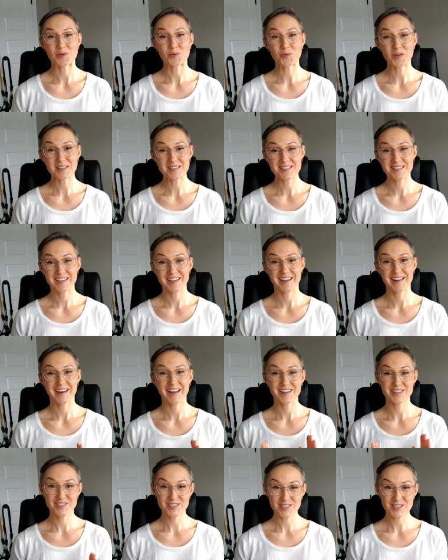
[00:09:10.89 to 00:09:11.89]
Once again,
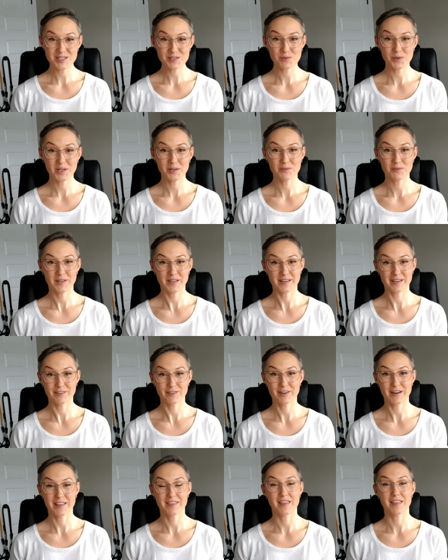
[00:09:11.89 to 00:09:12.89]
I just want to
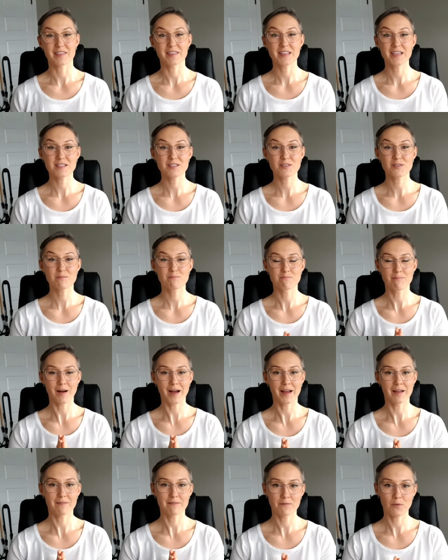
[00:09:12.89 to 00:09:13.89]
reiterate that these are
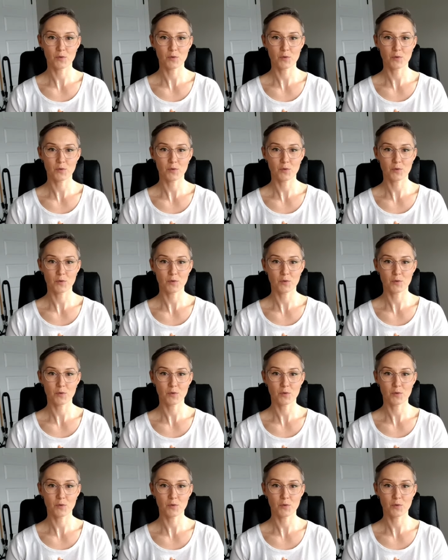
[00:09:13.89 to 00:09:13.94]
my